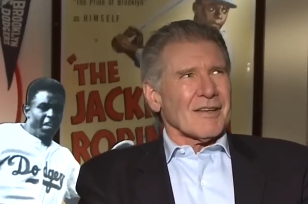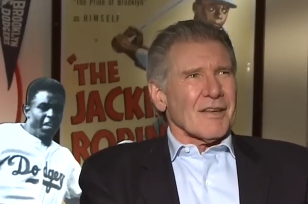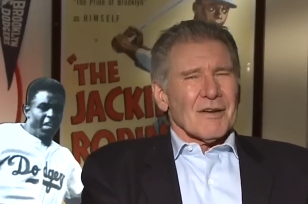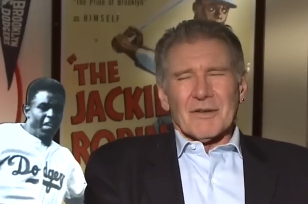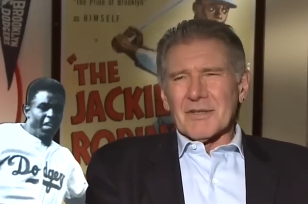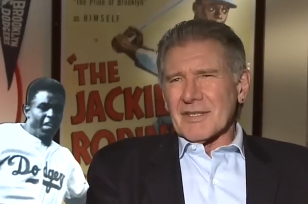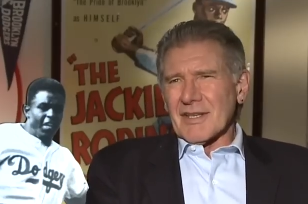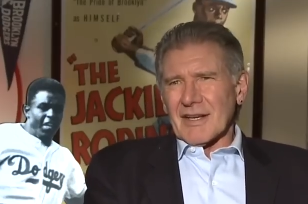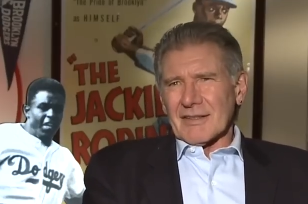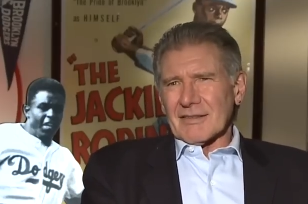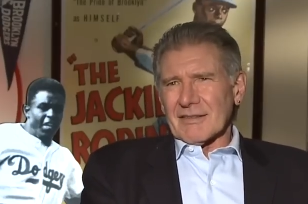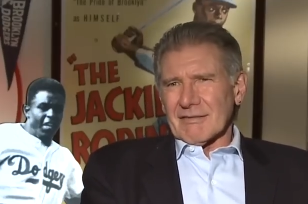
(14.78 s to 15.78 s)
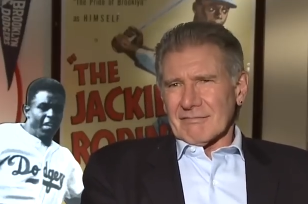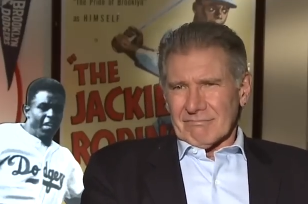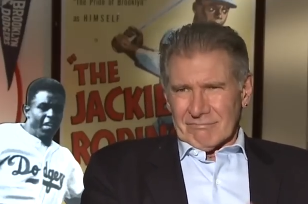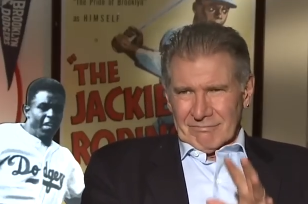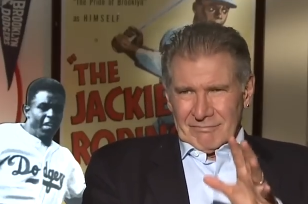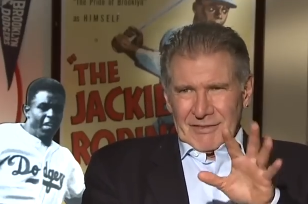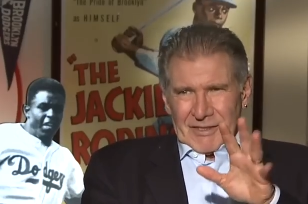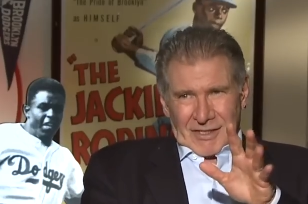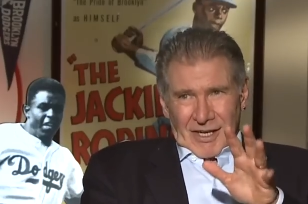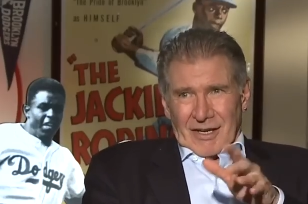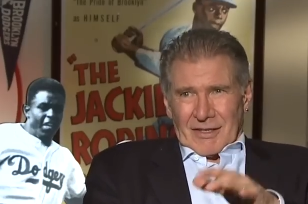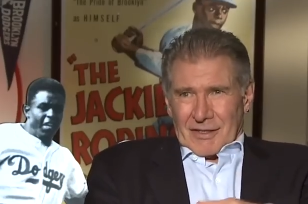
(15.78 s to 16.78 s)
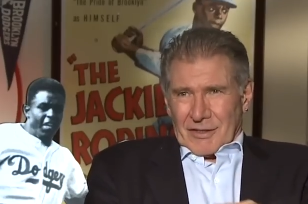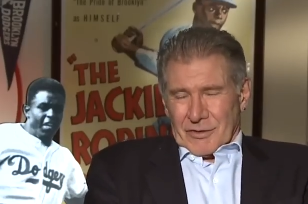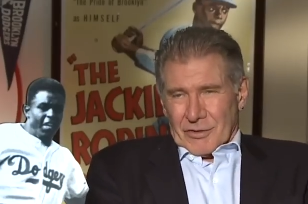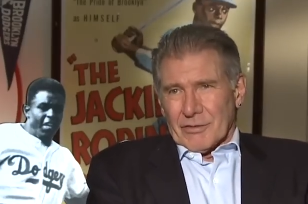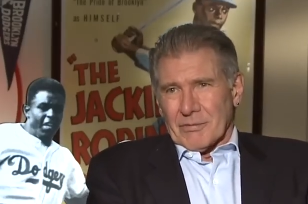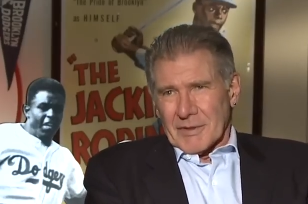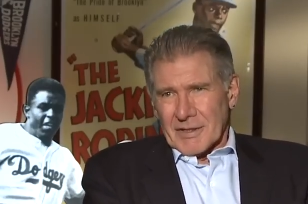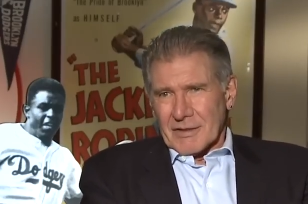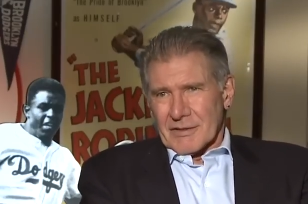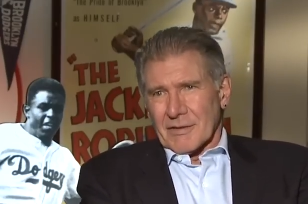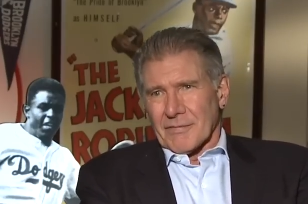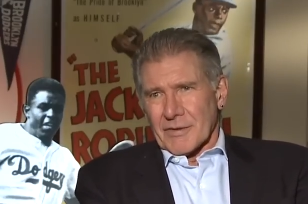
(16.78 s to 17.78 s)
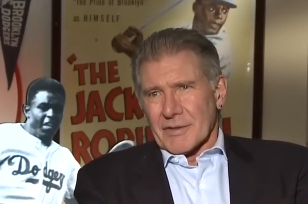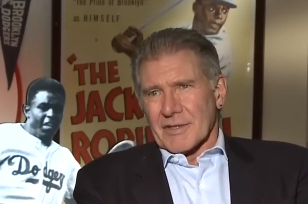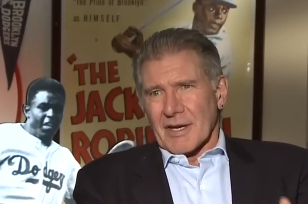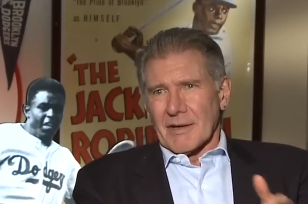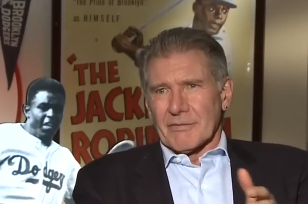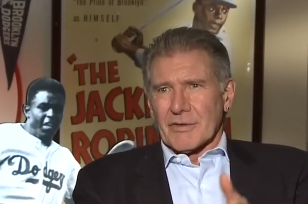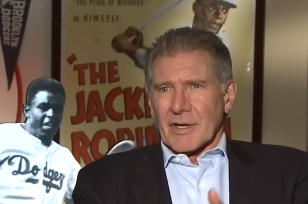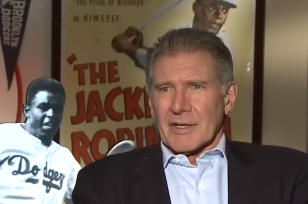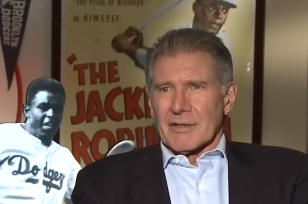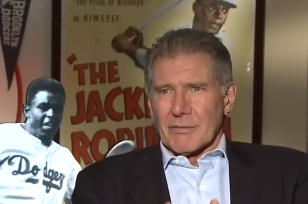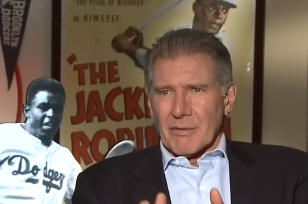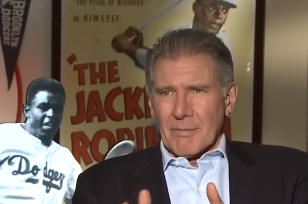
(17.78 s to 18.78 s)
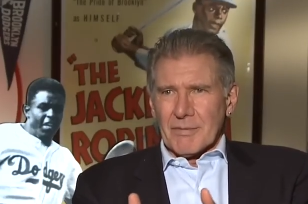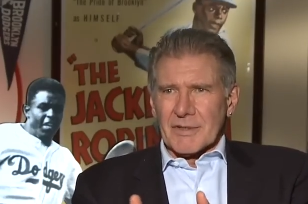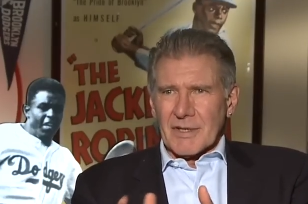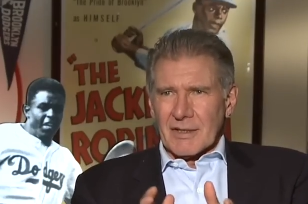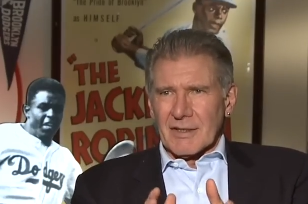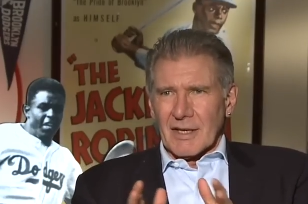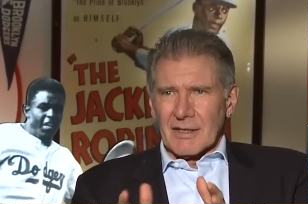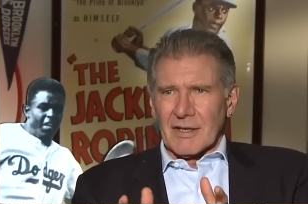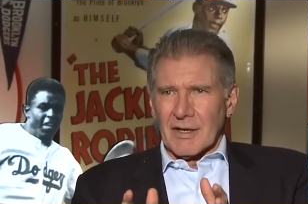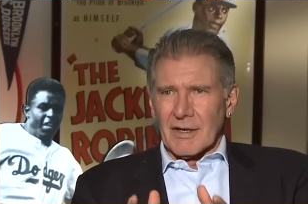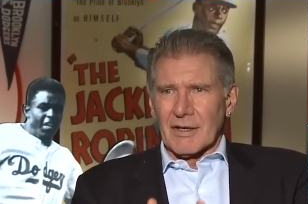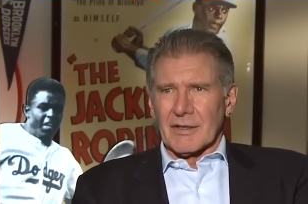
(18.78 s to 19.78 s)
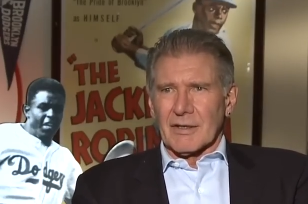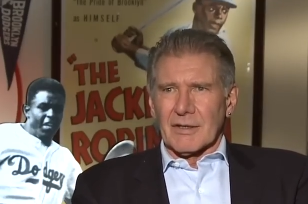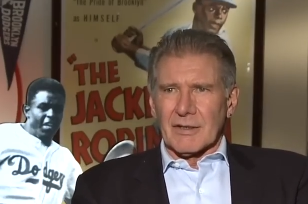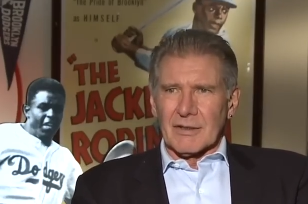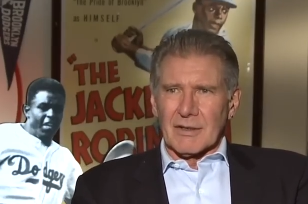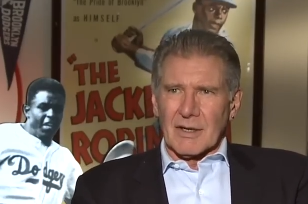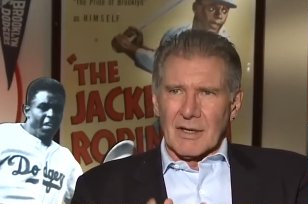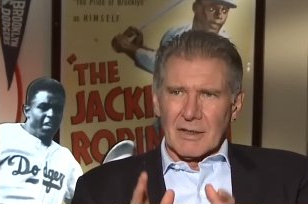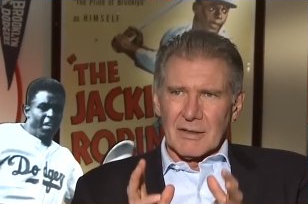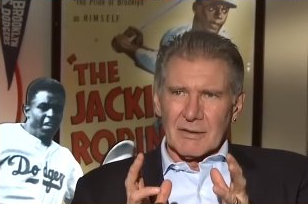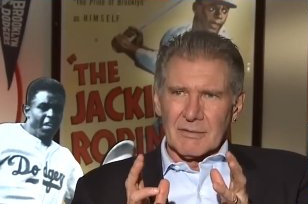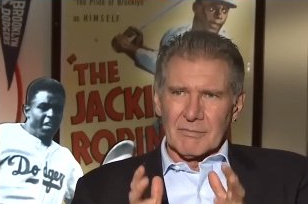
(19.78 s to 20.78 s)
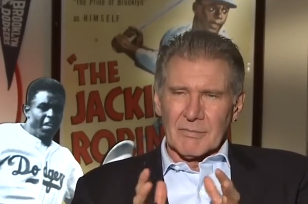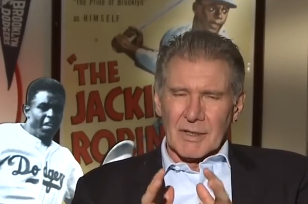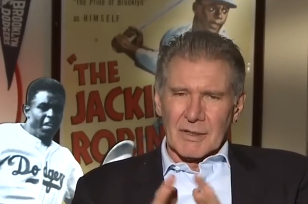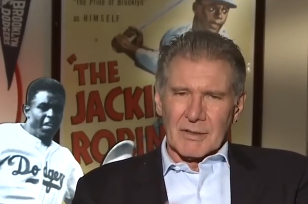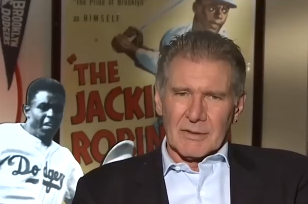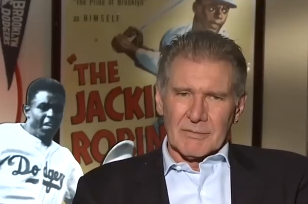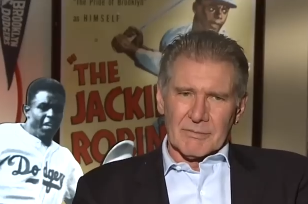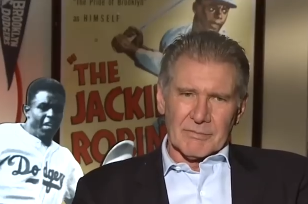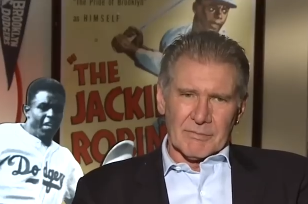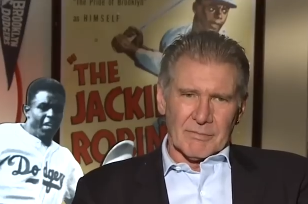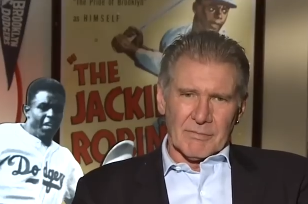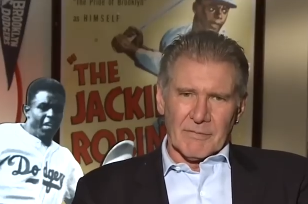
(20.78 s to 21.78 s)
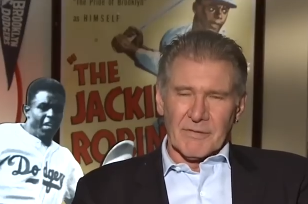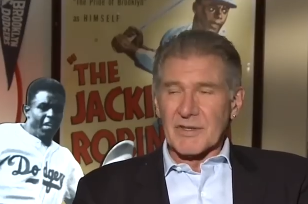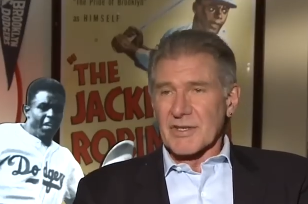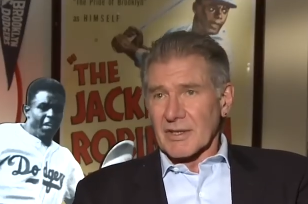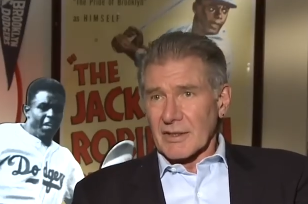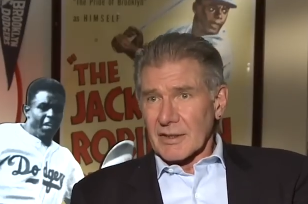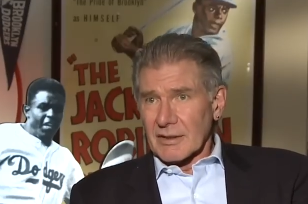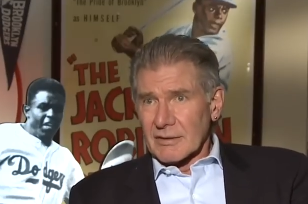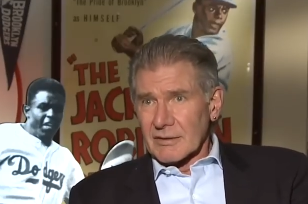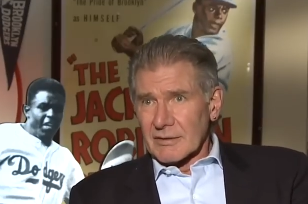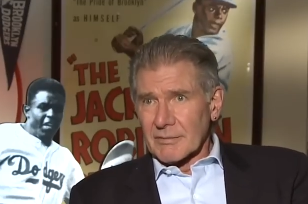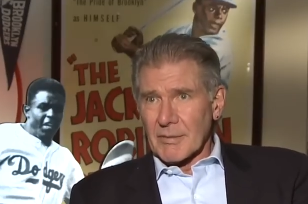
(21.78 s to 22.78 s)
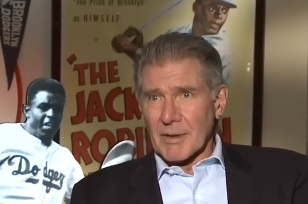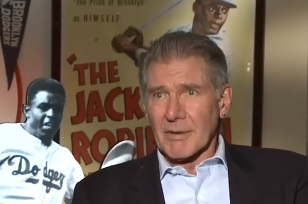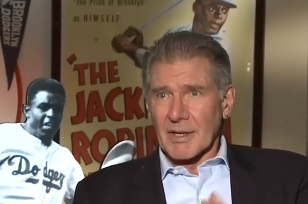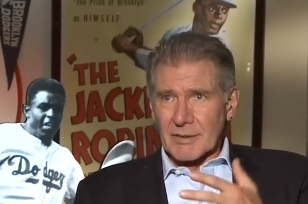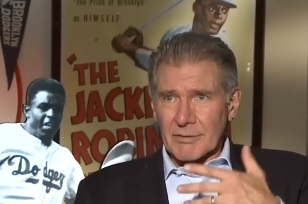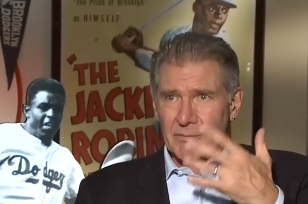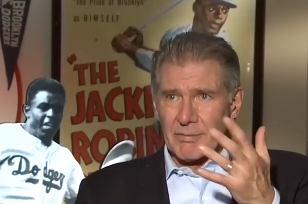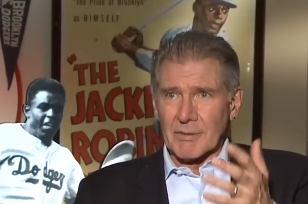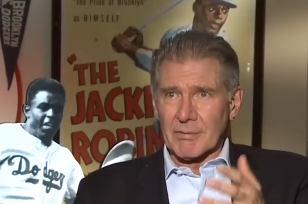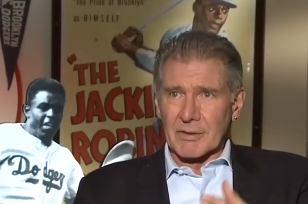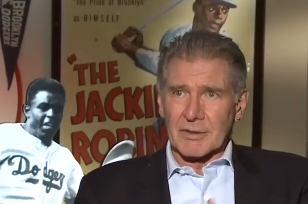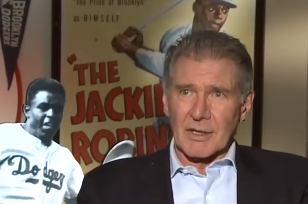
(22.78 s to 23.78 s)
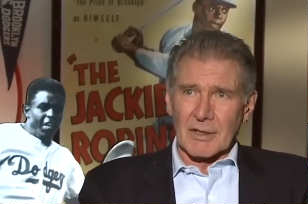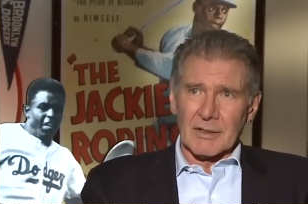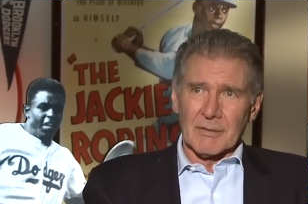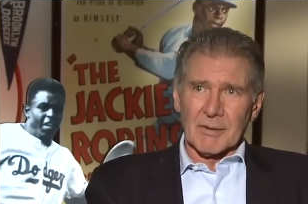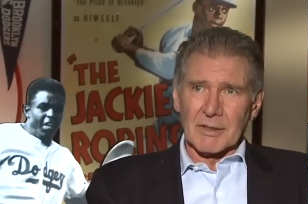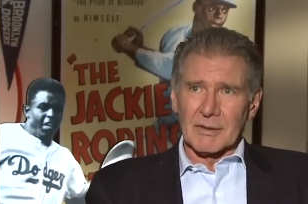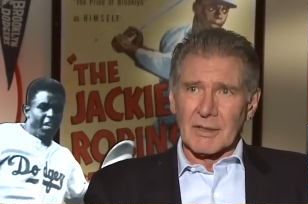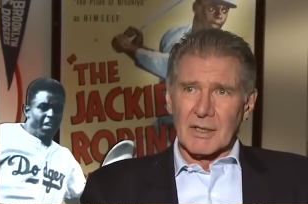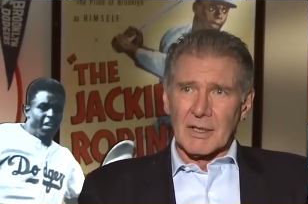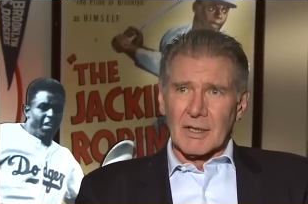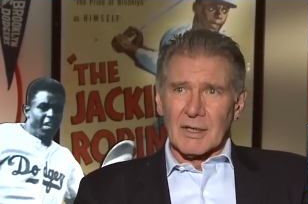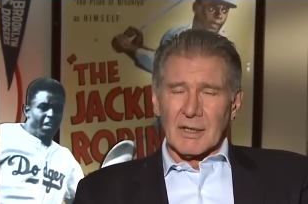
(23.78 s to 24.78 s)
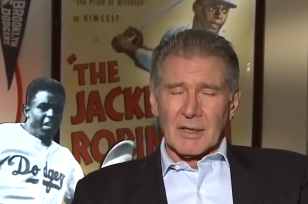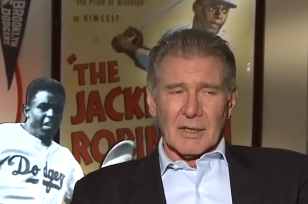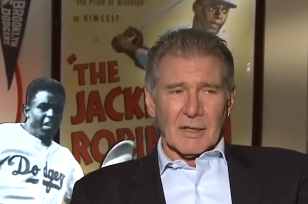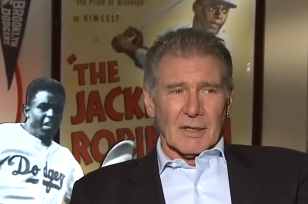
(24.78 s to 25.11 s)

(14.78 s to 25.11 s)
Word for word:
Speaker 1: You know, it's not entirely true, but this is the first time I've tried to represent that character uh, uh, physically. Maybe that's what people are talking about. Oh,